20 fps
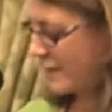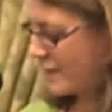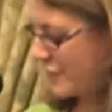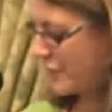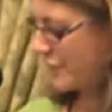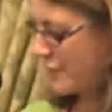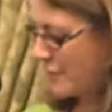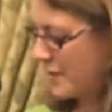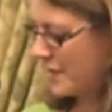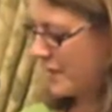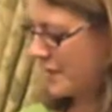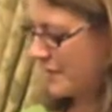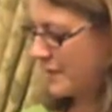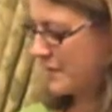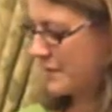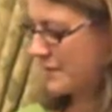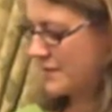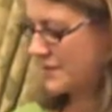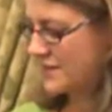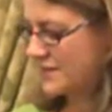the 3
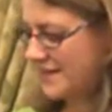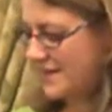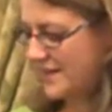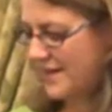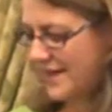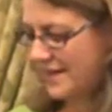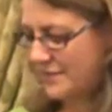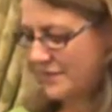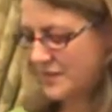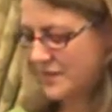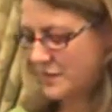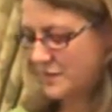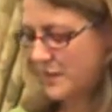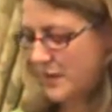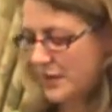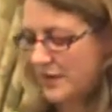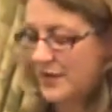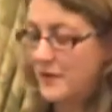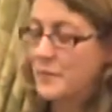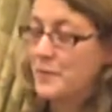community allowance
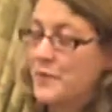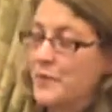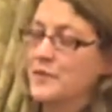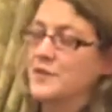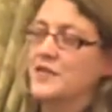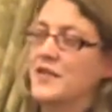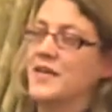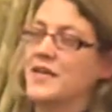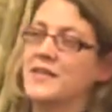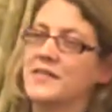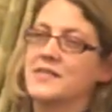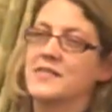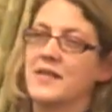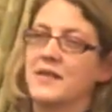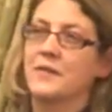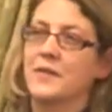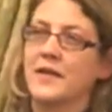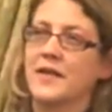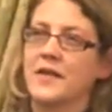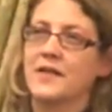pilot projects
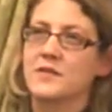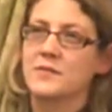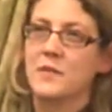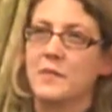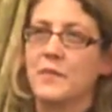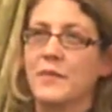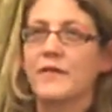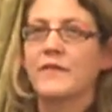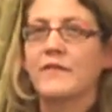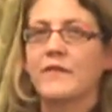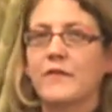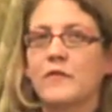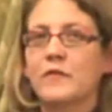that we're going to be putting